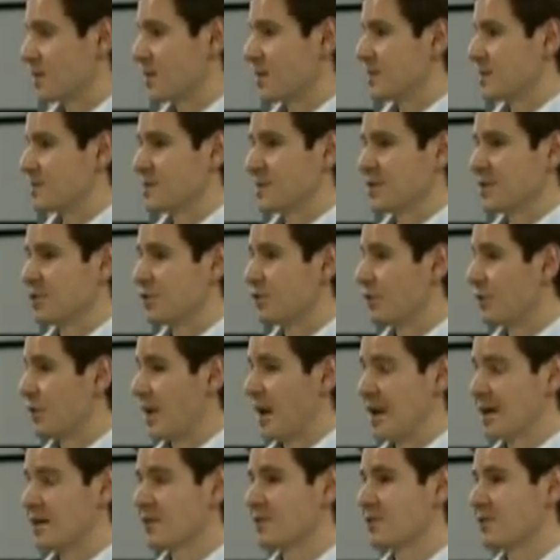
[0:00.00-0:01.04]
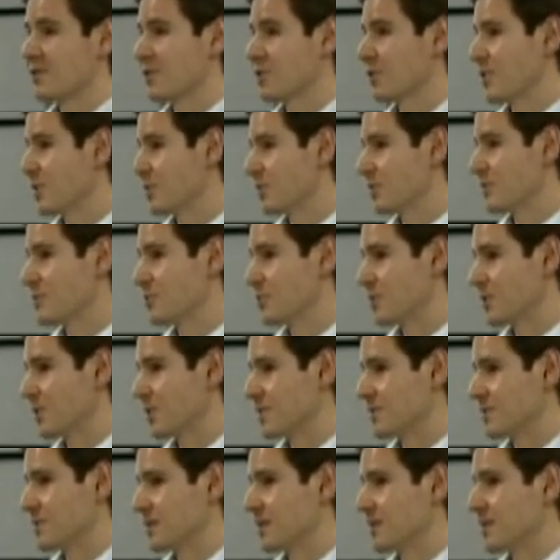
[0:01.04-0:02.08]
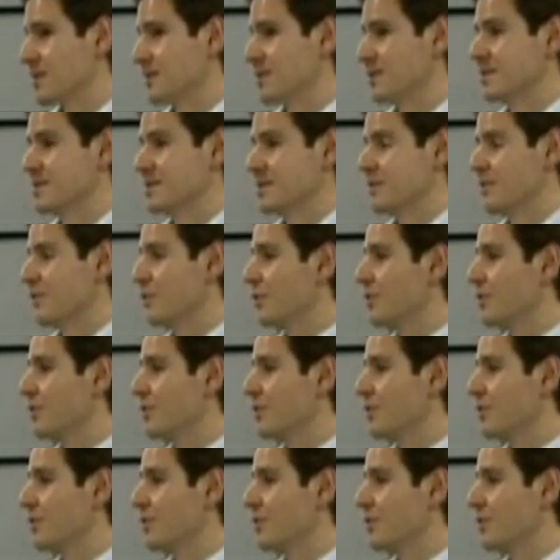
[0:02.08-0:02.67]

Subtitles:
case scenario for anything related to real estate, is if all